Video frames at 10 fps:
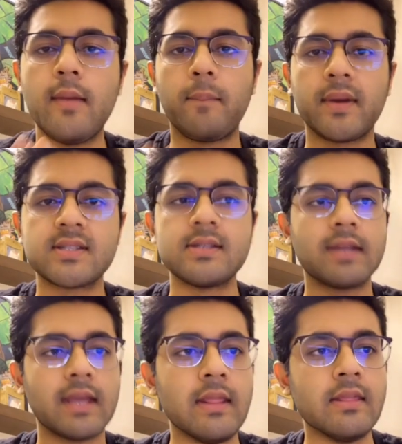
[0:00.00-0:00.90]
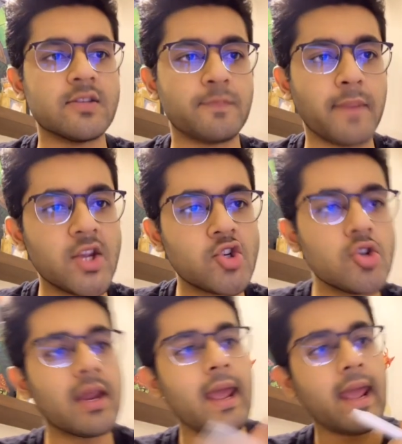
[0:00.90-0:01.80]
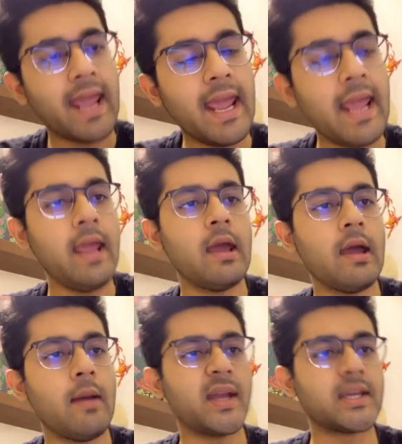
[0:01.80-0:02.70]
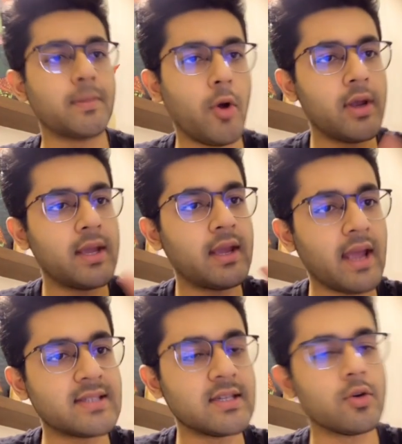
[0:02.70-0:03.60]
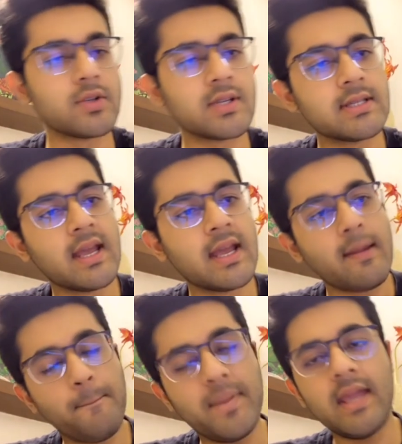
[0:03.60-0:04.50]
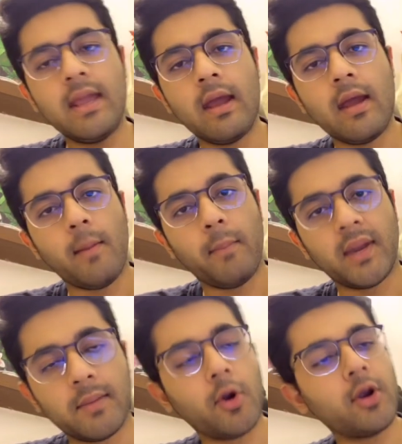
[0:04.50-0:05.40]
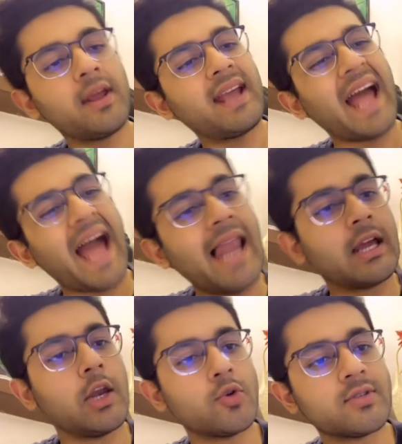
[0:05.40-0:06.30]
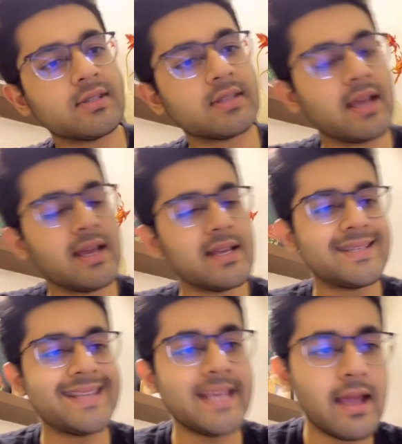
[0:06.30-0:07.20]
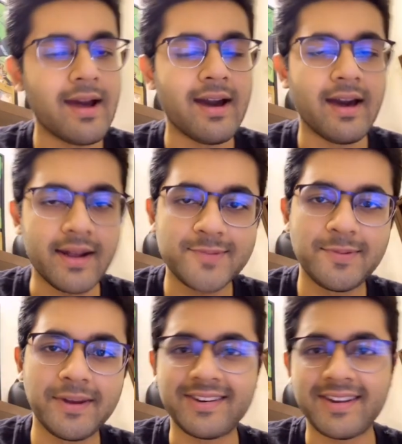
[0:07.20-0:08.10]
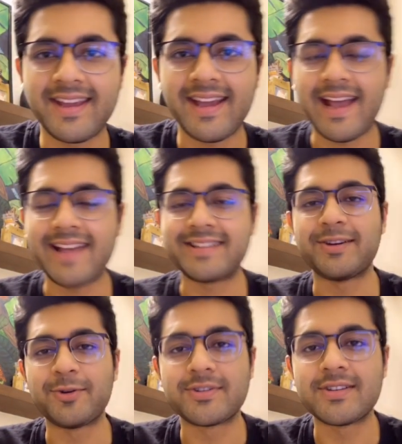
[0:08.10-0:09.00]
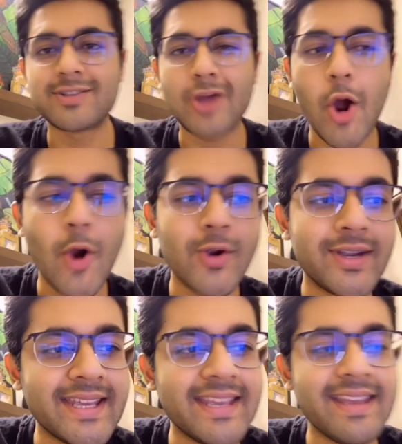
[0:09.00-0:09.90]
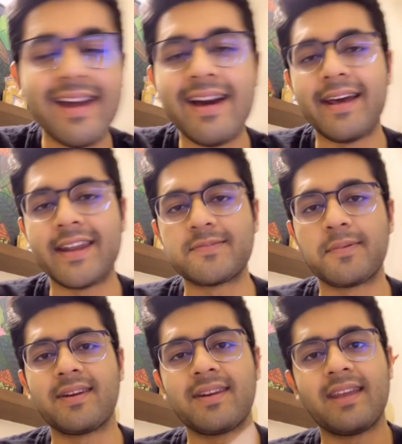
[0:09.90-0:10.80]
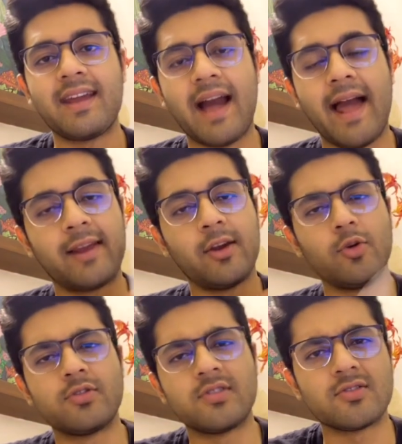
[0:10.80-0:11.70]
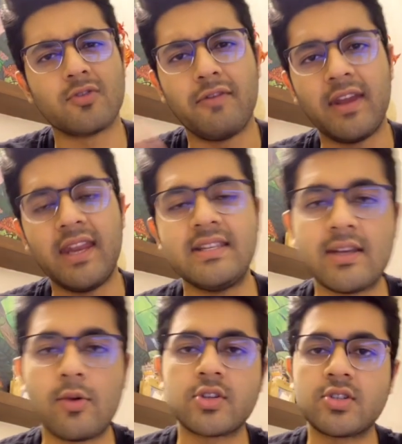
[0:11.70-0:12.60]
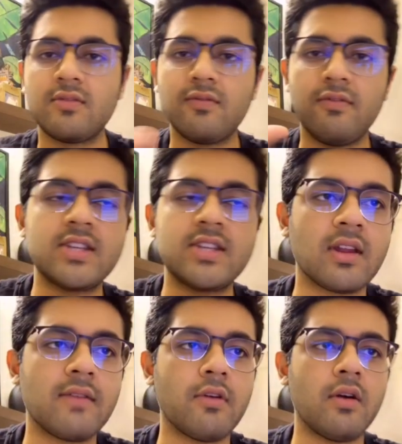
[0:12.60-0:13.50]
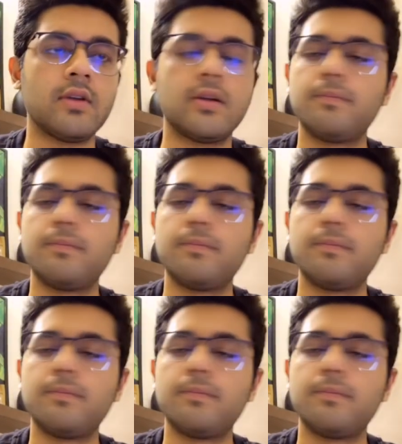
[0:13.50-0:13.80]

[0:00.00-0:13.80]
present in this patient? A. Metabolic acidosis. B. Metabolic alkalosis. C. Respiratory acidosis. Or D. Respiratory alkalosis. So very easy question, very straightforward.